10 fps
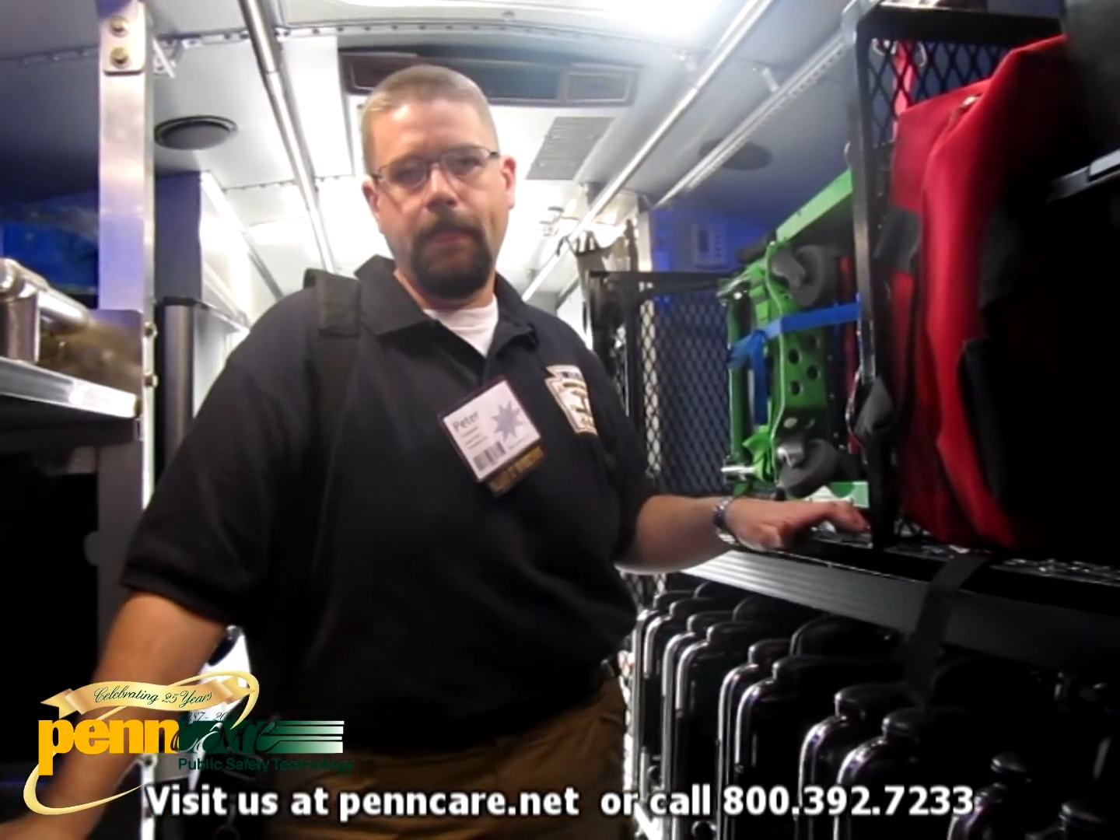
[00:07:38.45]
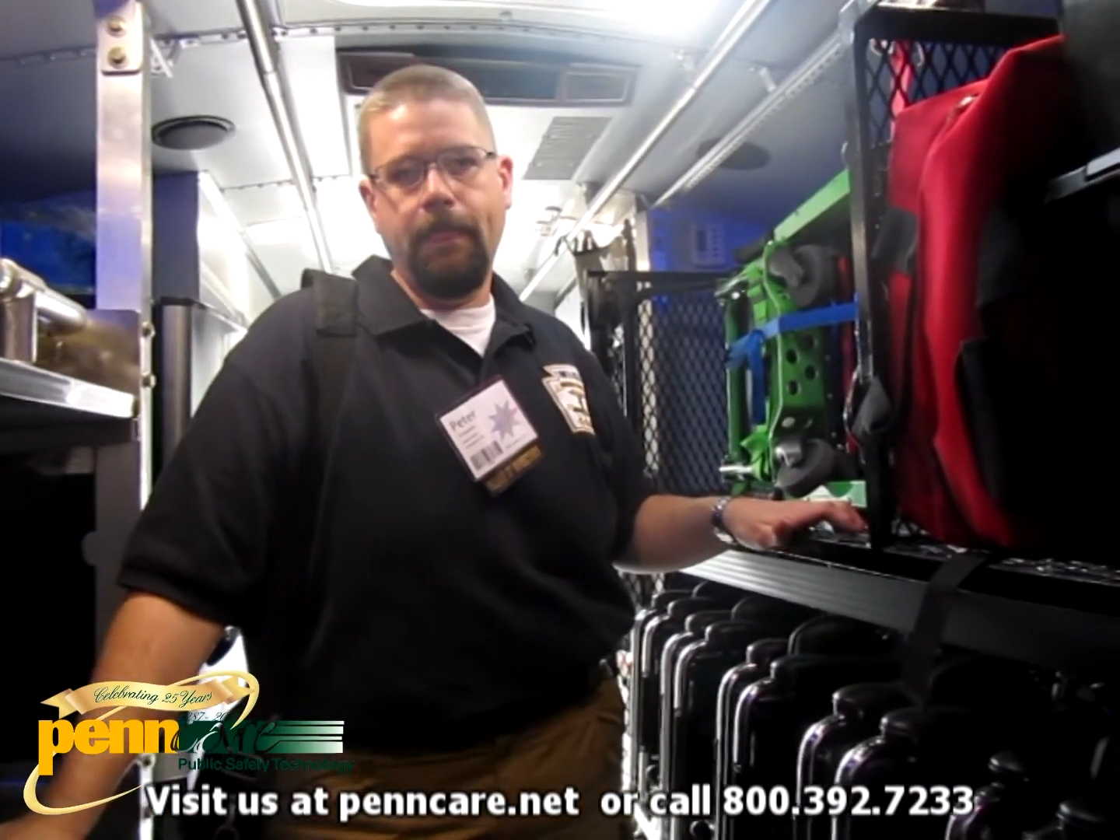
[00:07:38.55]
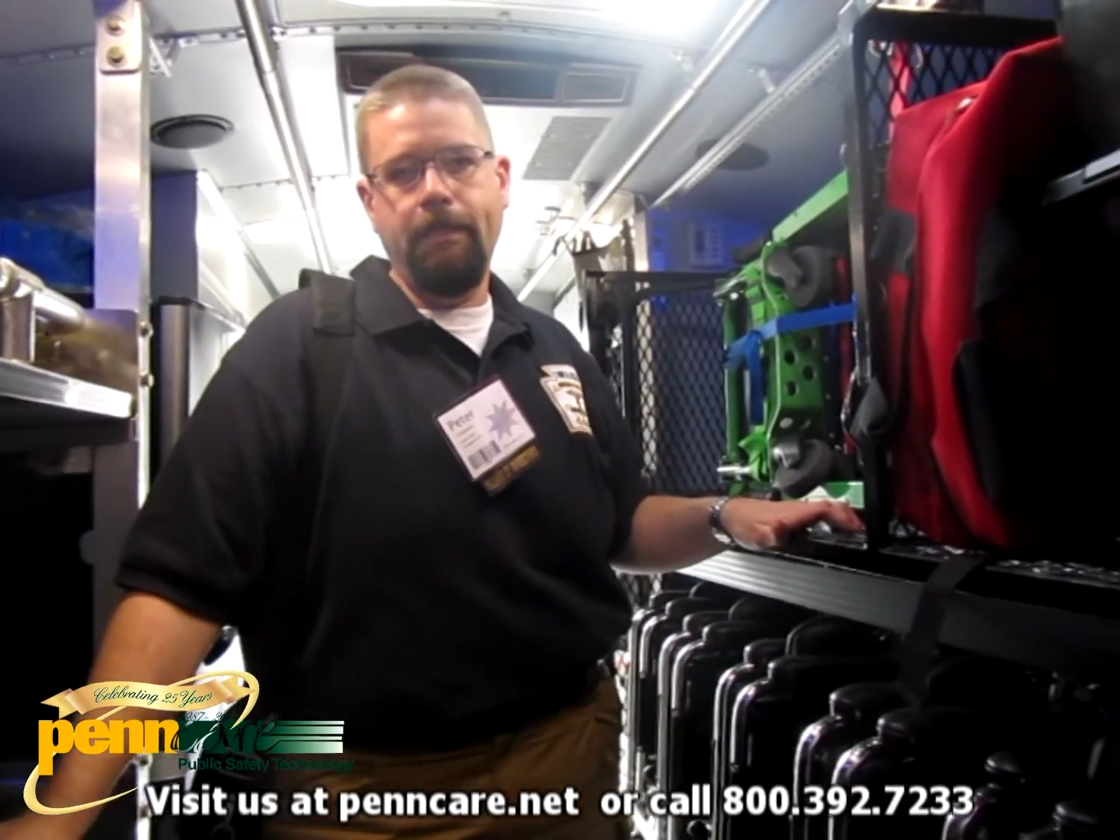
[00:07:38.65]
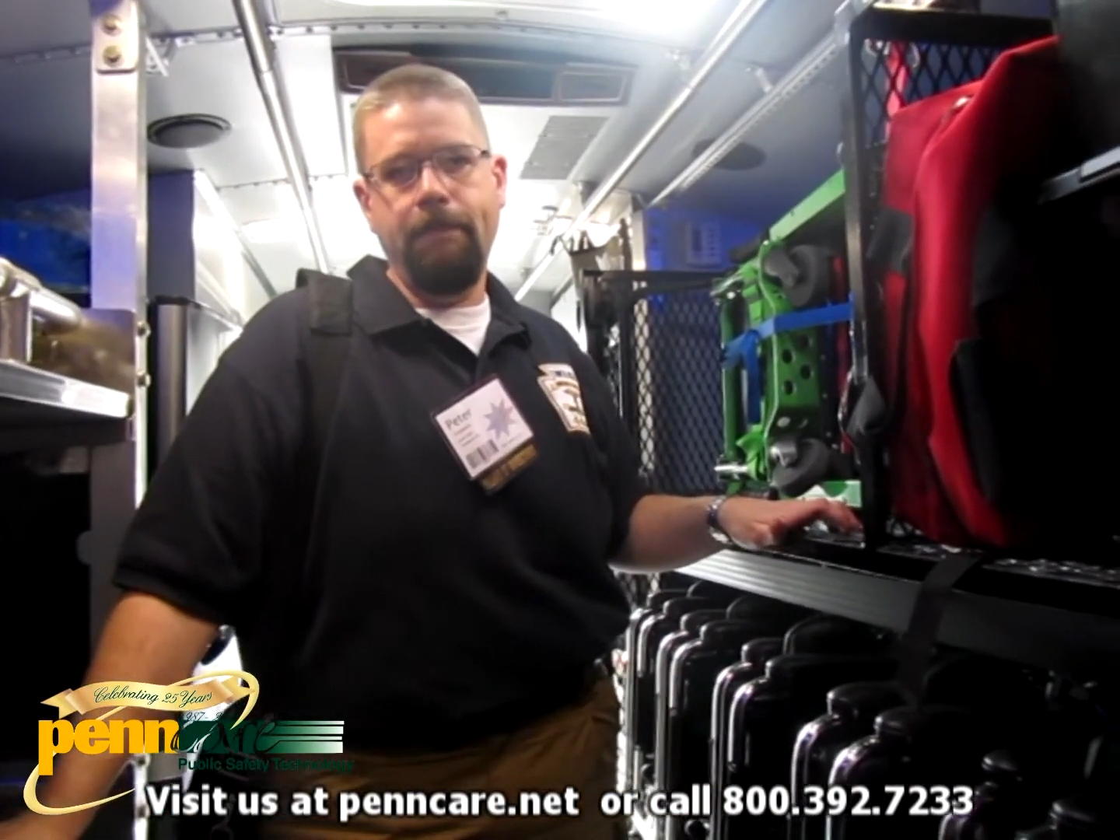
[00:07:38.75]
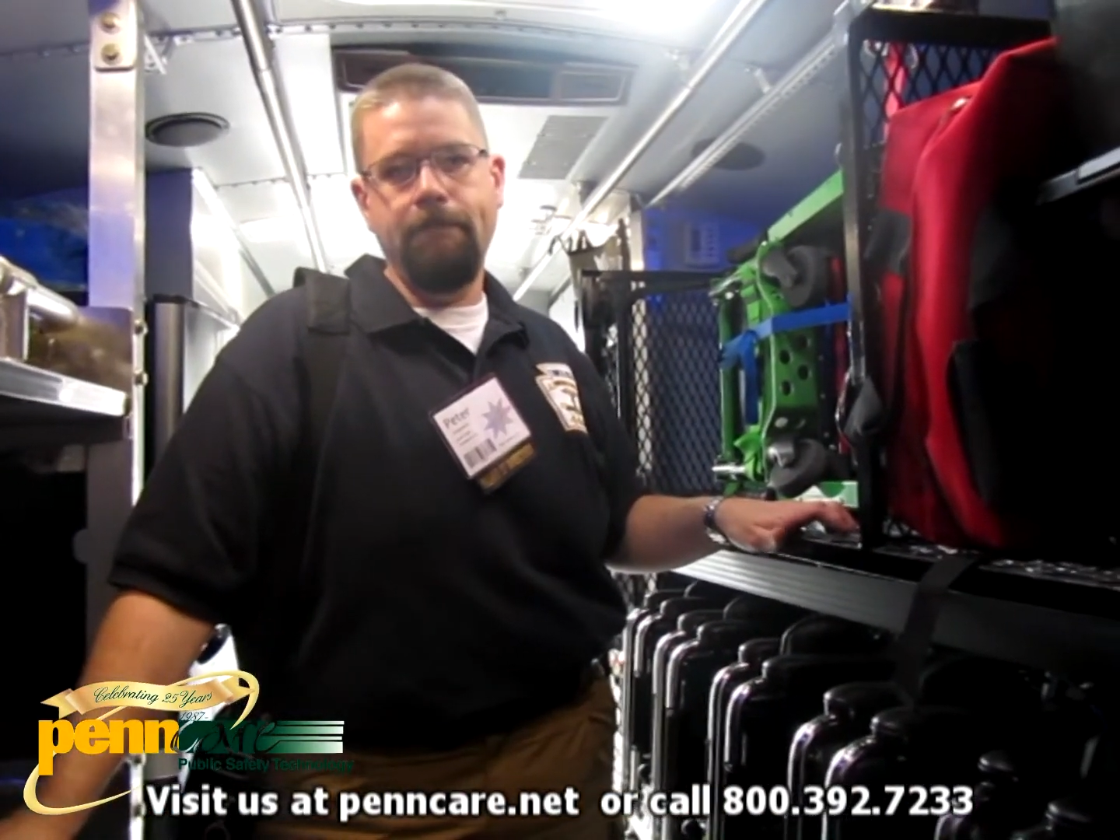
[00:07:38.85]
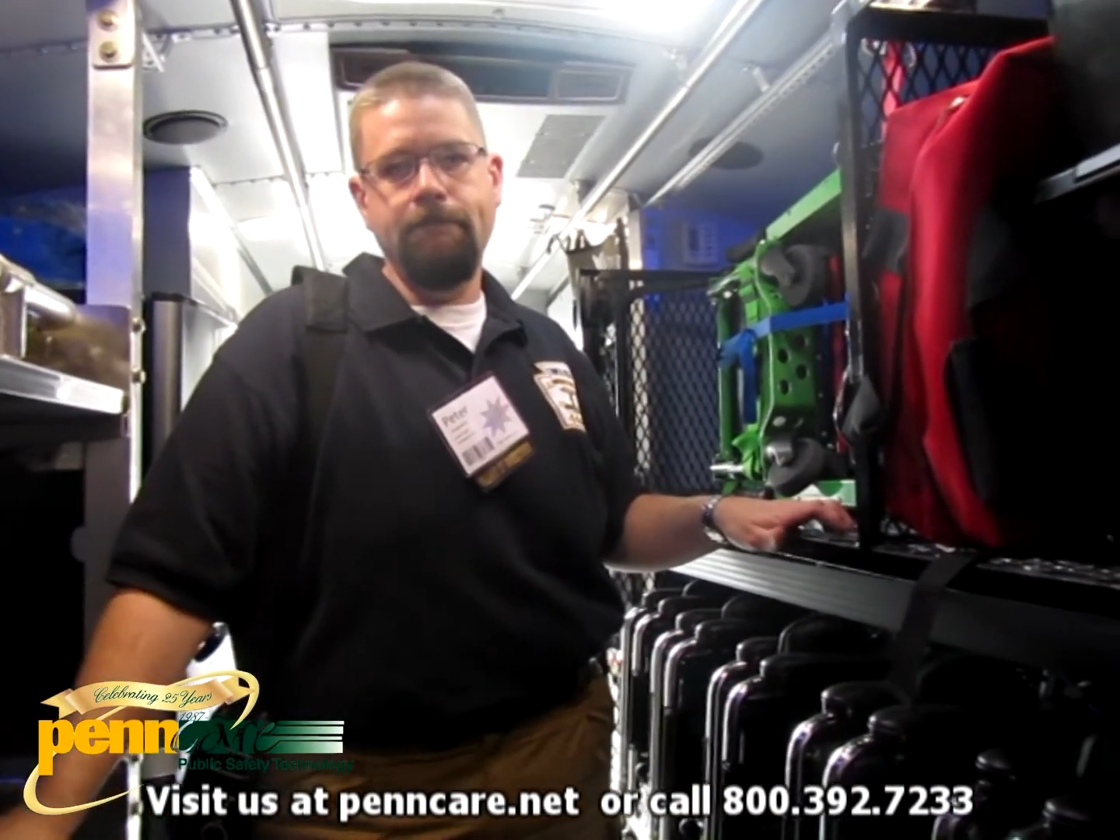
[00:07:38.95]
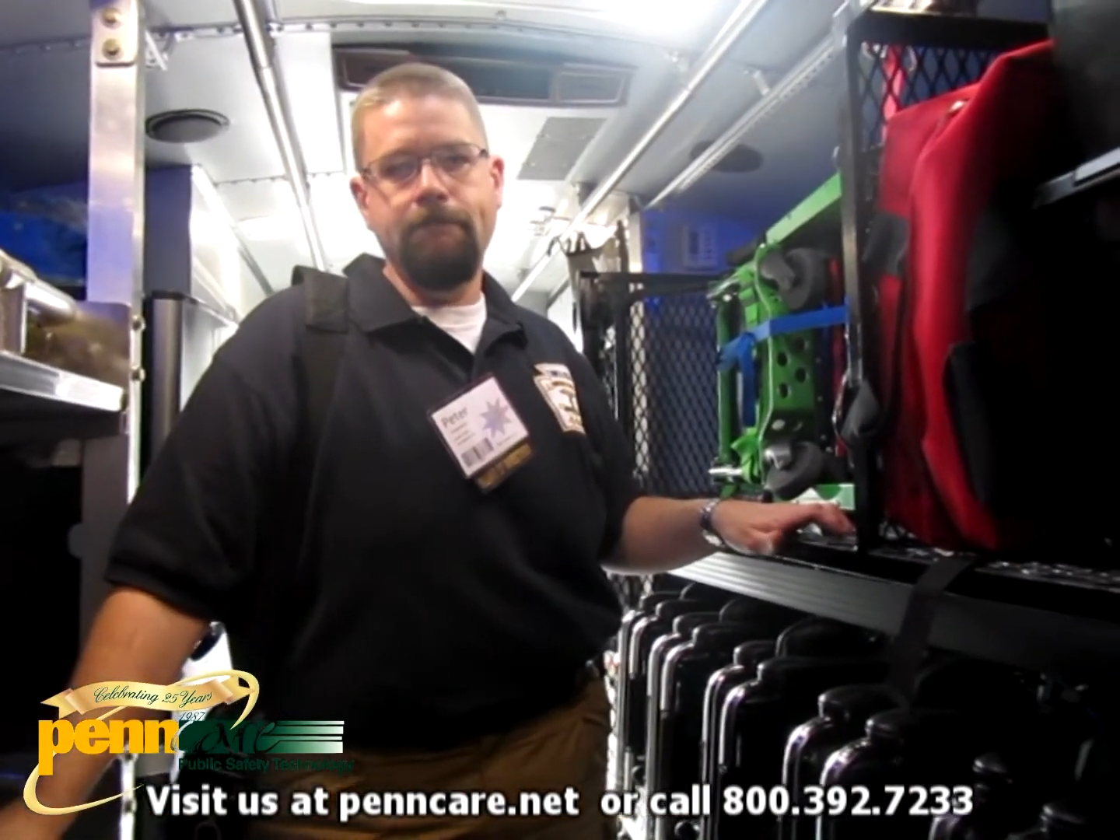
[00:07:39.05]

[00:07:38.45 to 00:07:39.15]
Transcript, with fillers: Wow,